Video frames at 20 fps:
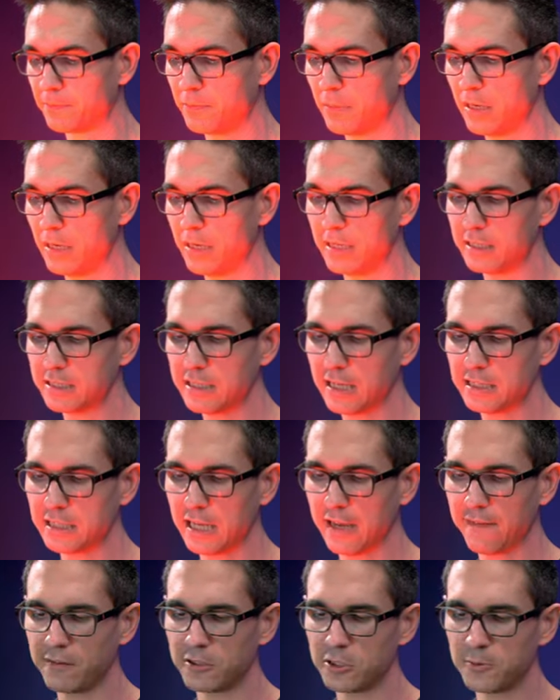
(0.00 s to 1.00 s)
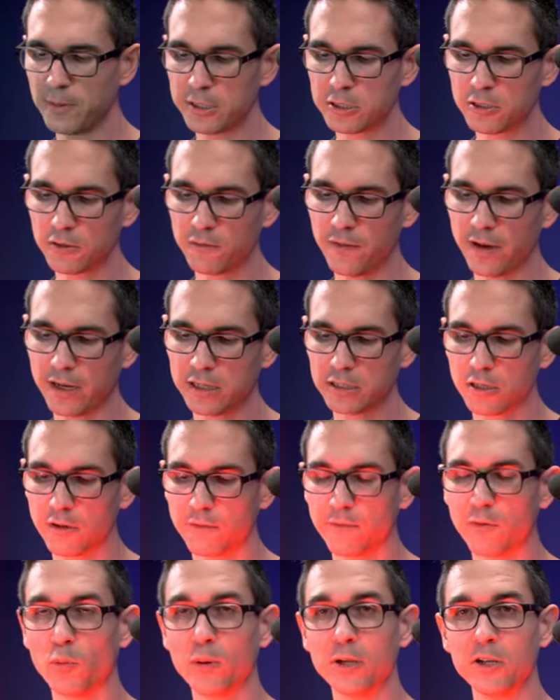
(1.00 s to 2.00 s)
But it's nice to have those special effects
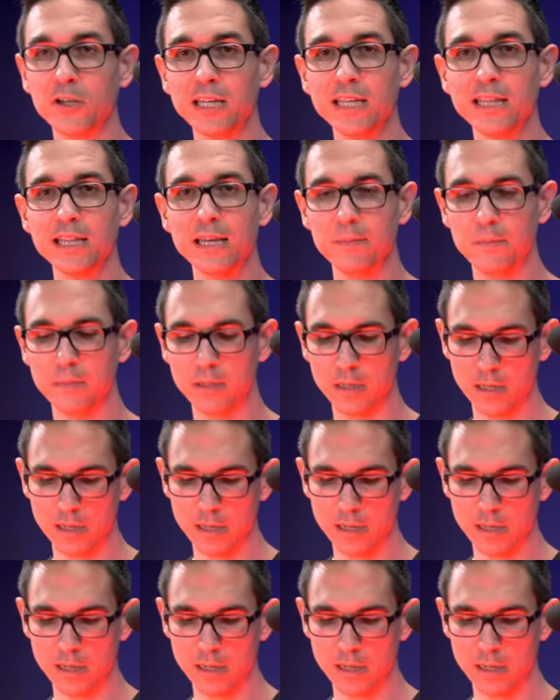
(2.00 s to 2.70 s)
for when you need them.